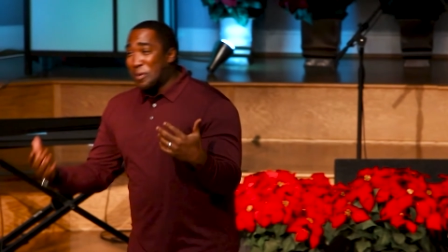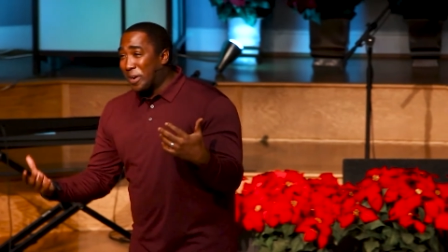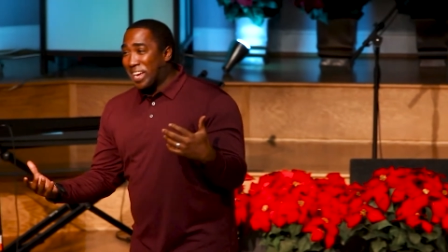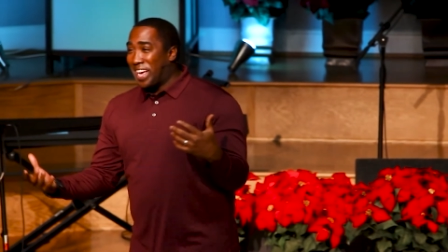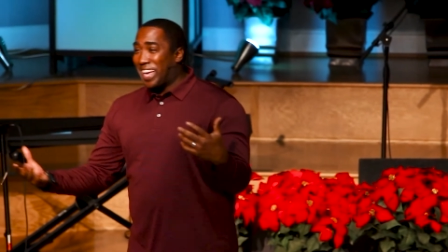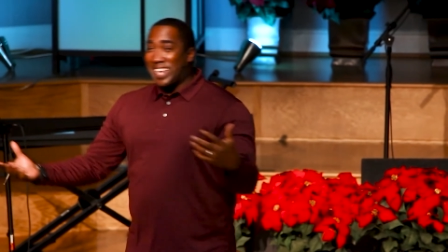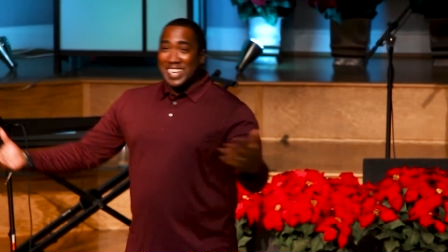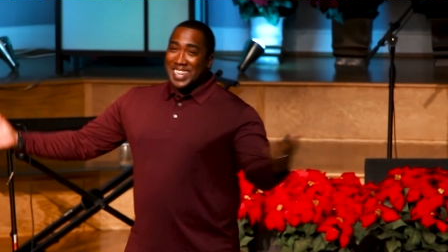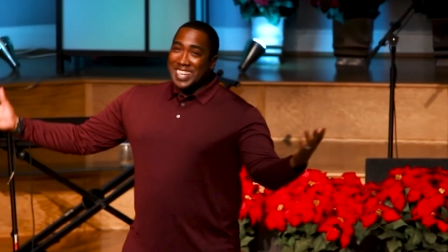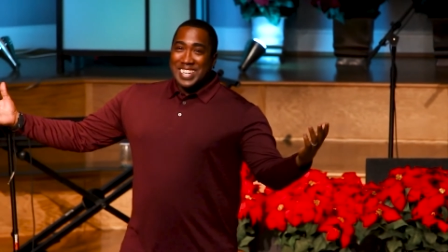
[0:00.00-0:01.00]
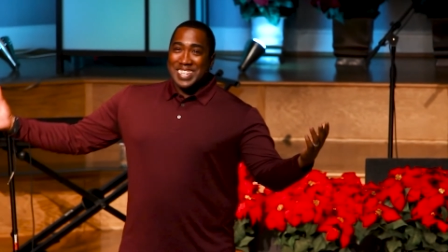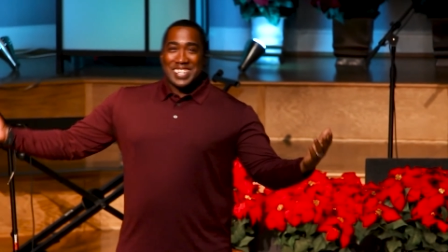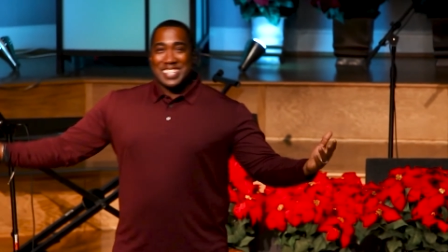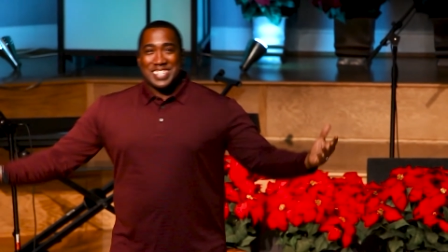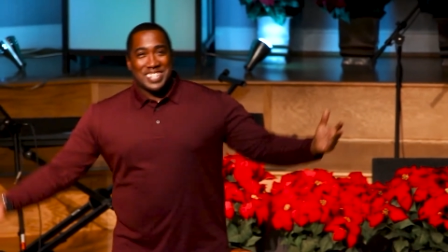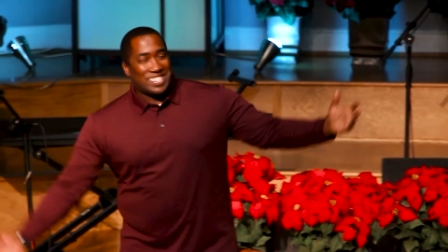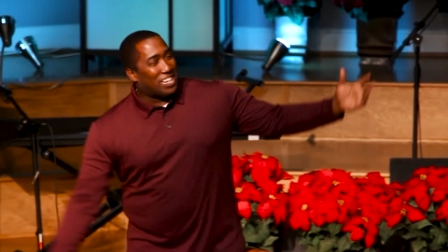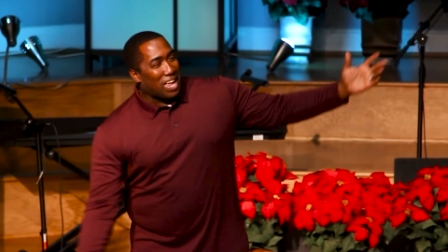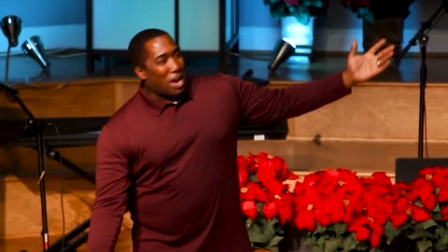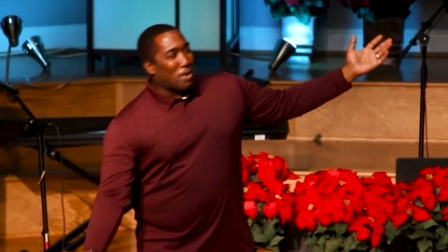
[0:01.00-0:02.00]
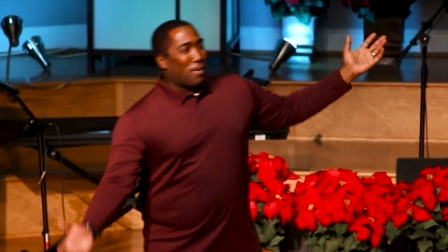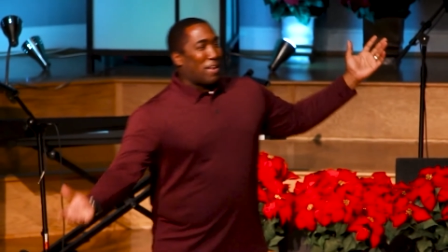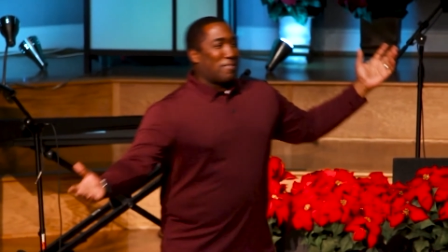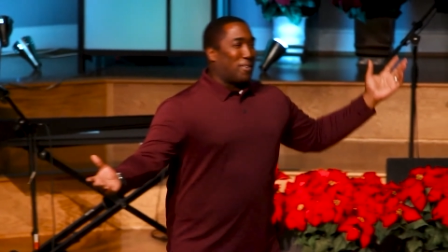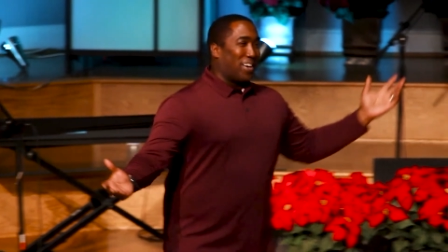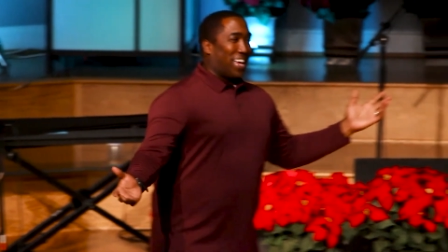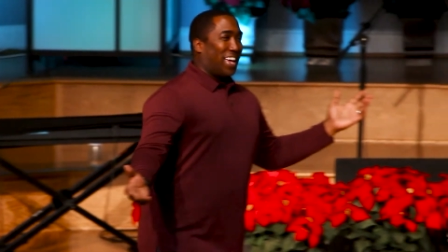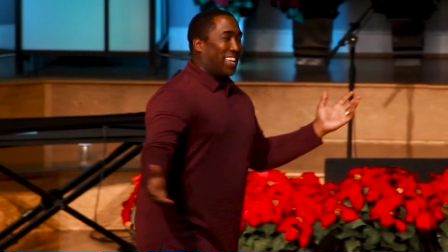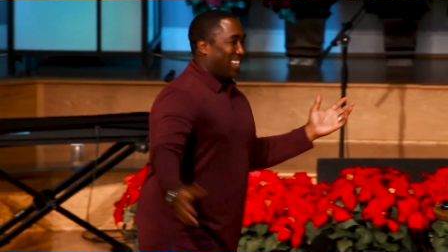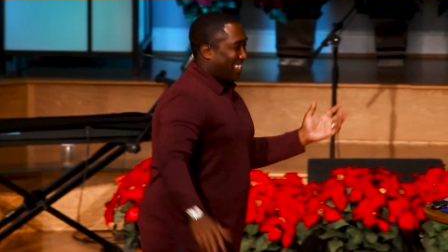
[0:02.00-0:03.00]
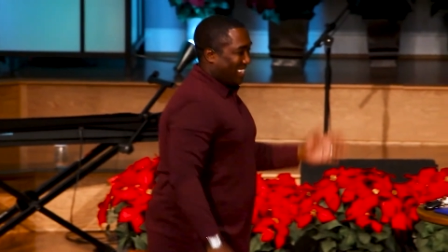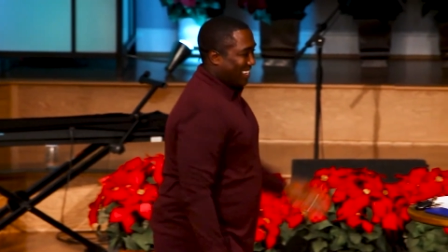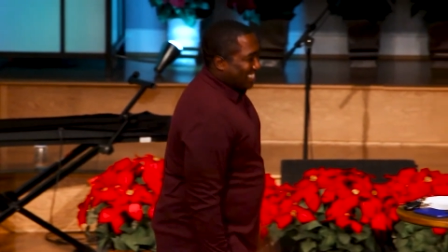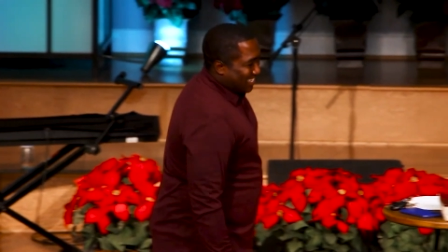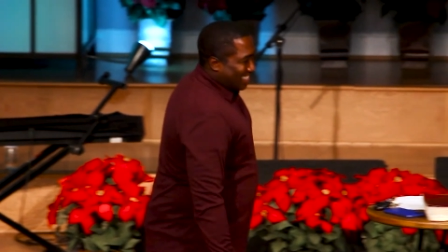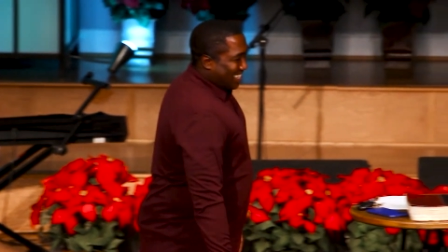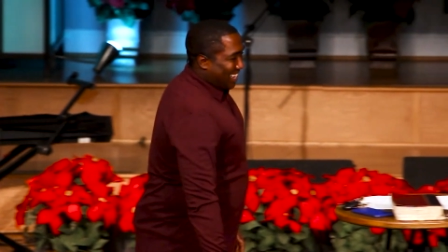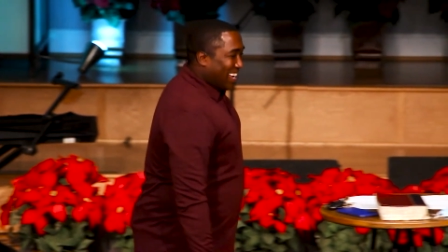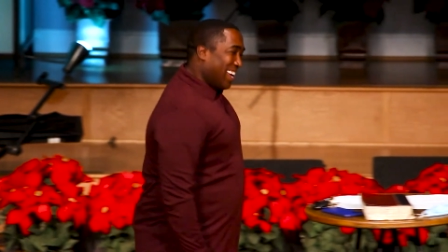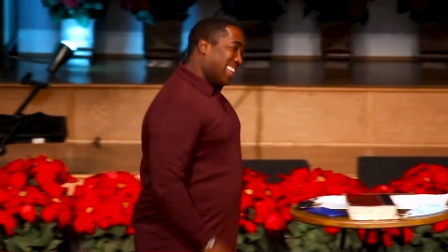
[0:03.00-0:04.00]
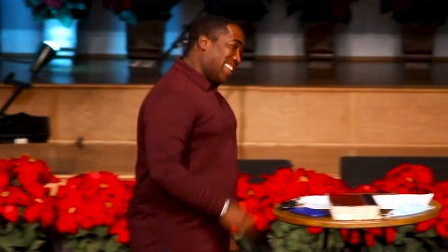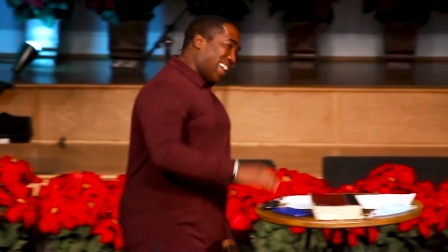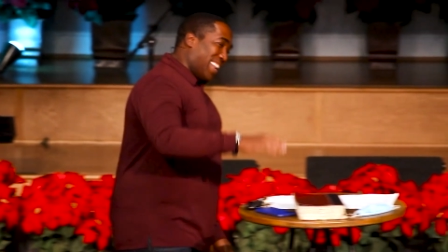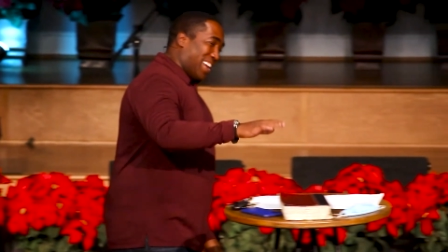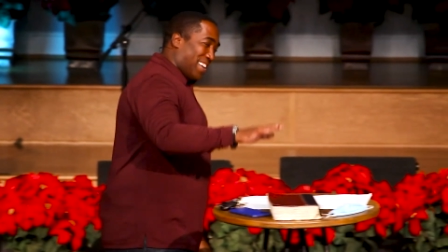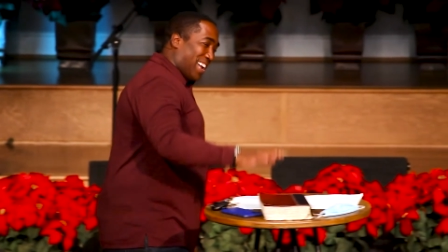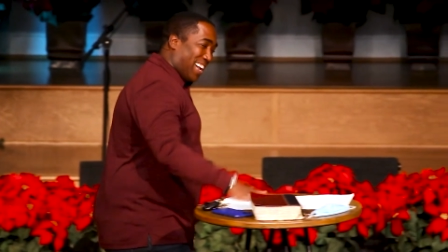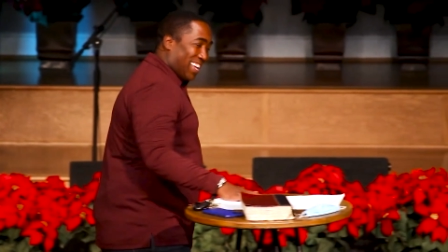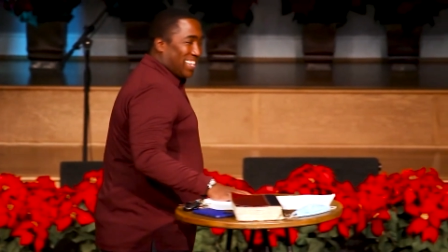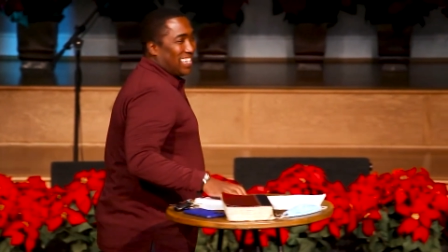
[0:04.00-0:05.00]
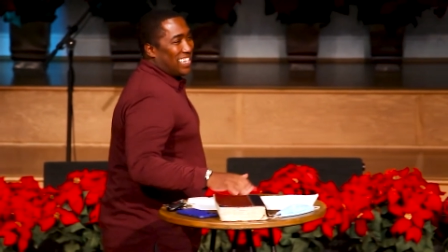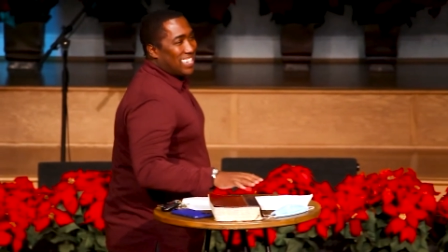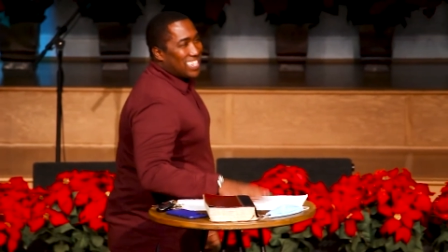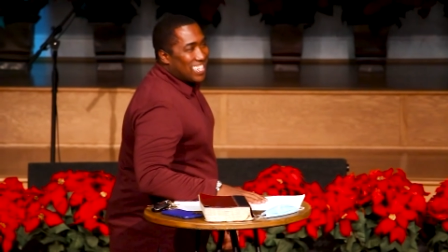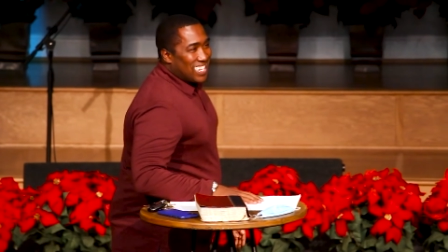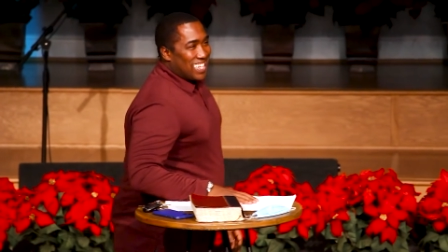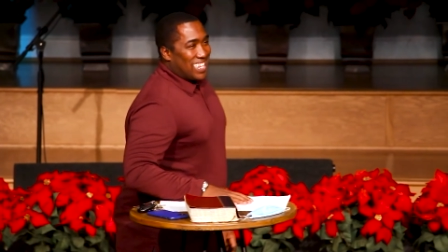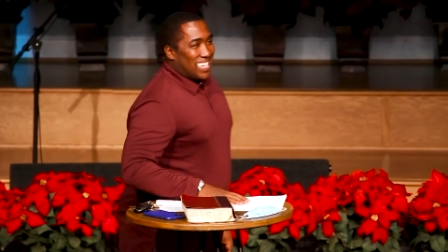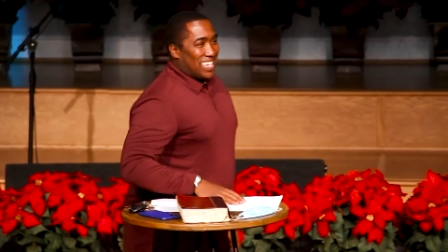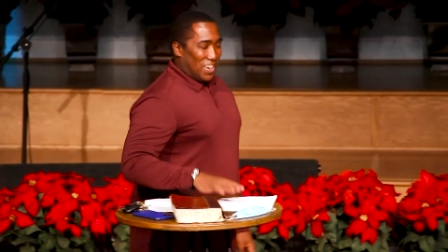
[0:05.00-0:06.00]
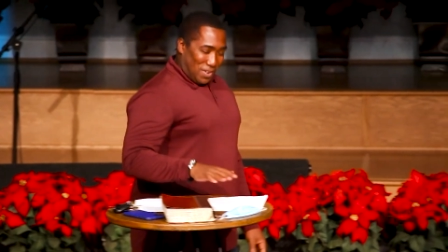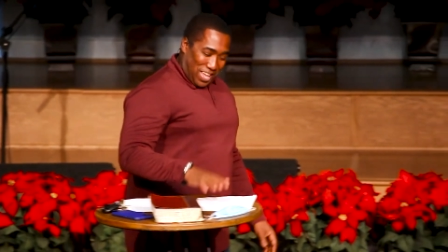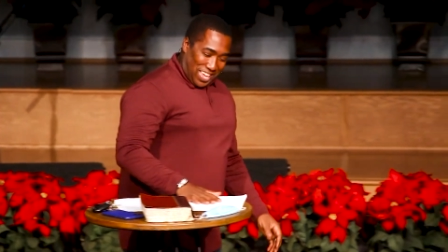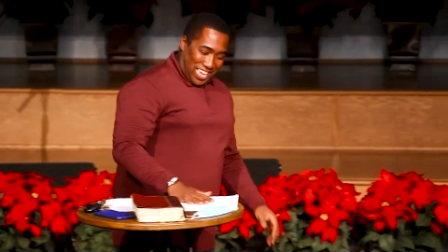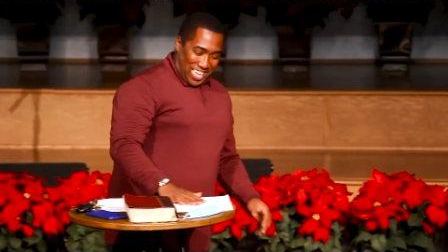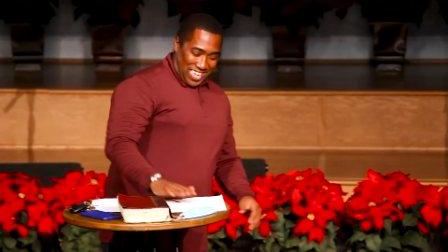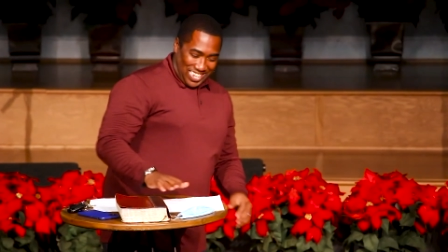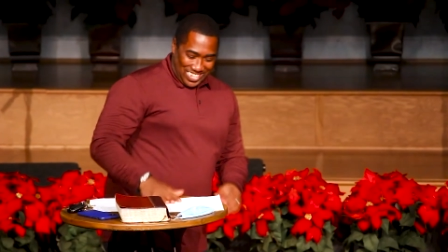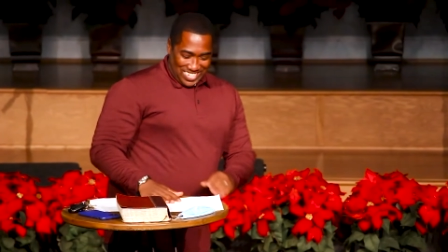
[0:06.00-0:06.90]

for it, God. St- still out here waiting for it, God. Any day now, God okay, God,